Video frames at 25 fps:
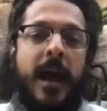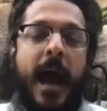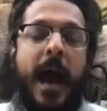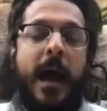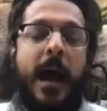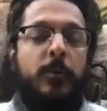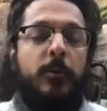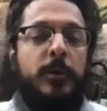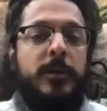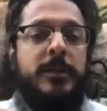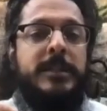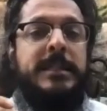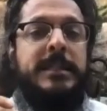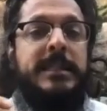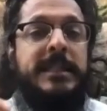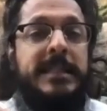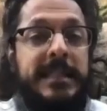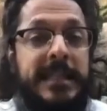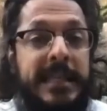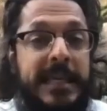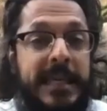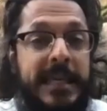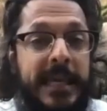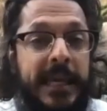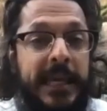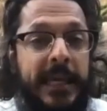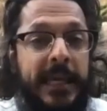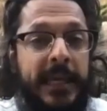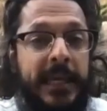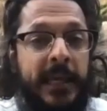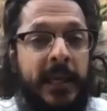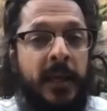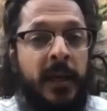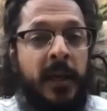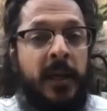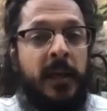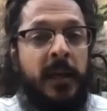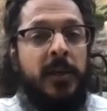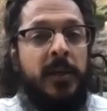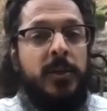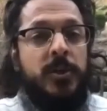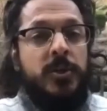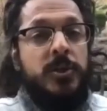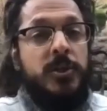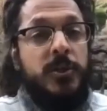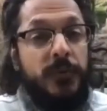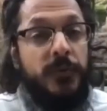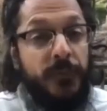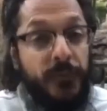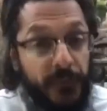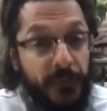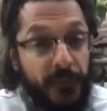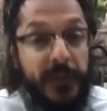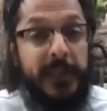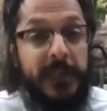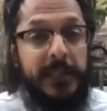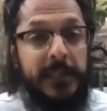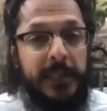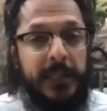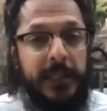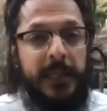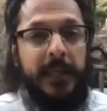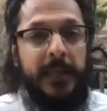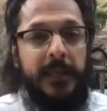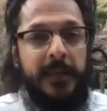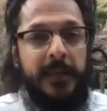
our seeing to feeling.